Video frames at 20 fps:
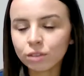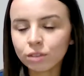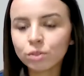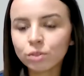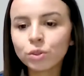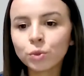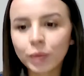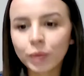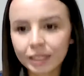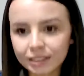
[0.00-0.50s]

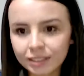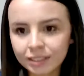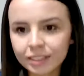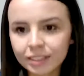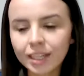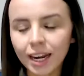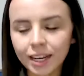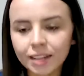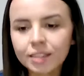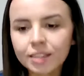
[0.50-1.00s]
To
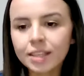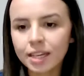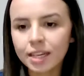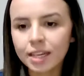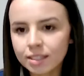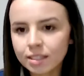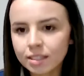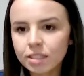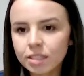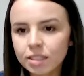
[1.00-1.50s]
29,
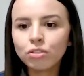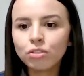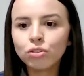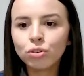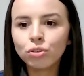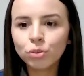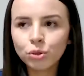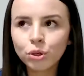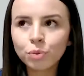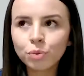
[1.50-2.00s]
yes. In
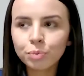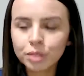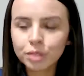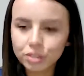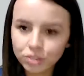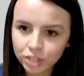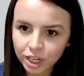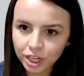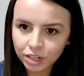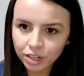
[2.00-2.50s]
Europe,
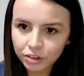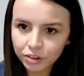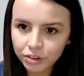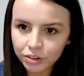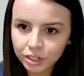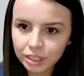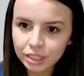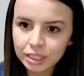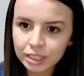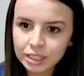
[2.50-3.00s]
in
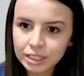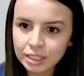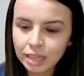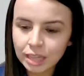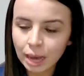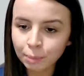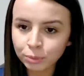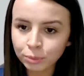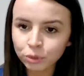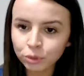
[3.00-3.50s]
general, it's
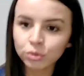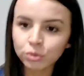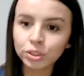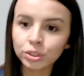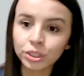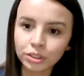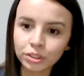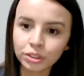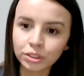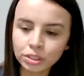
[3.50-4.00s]
up to
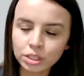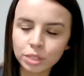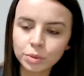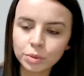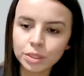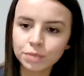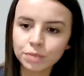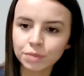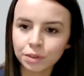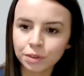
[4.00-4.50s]
30, so
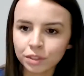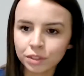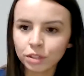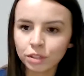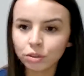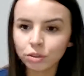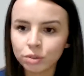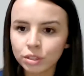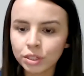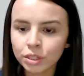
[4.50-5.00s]
it's
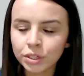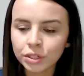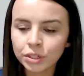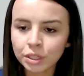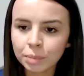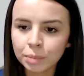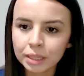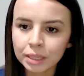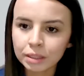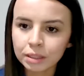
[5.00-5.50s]
15 to
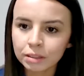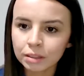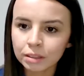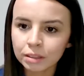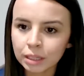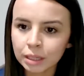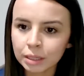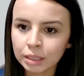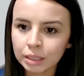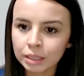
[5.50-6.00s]
30, but
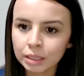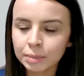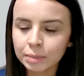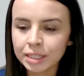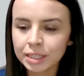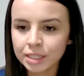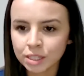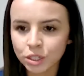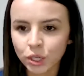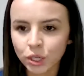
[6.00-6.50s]
in
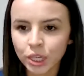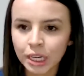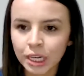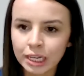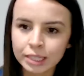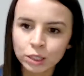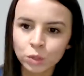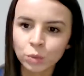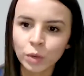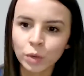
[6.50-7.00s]
Macedonia,
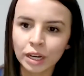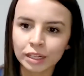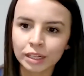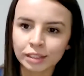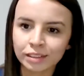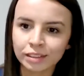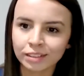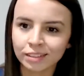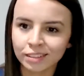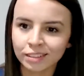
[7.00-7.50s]
it's
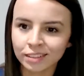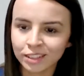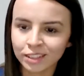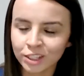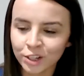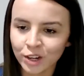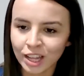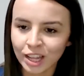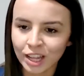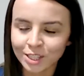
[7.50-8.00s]
1
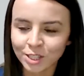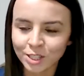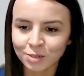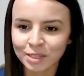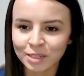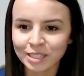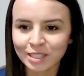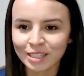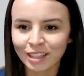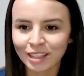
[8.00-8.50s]
year less, so
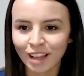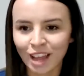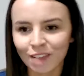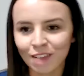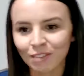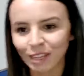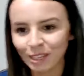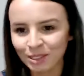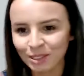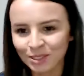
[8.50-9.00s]
I still have
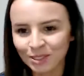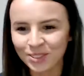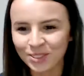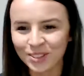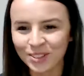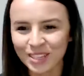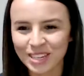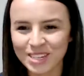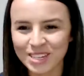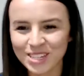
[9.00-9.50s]
like 2
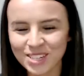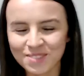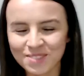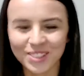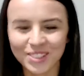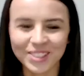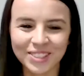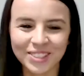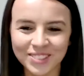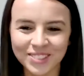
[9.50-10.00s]
years
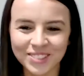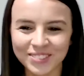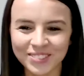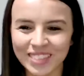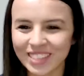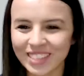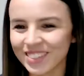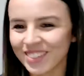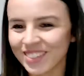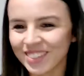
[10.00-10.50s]
more
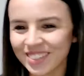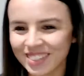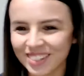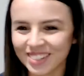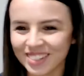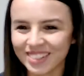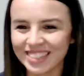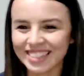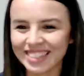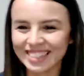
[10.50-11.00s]
to be
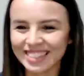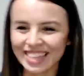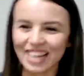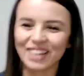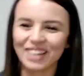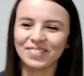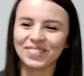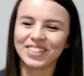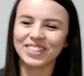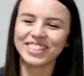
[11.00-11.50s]
considered as
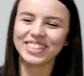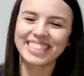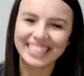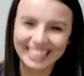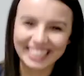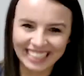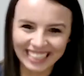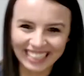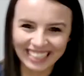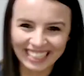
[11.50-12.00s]
young
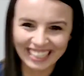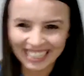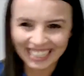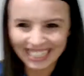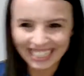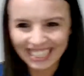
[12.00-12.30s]
person.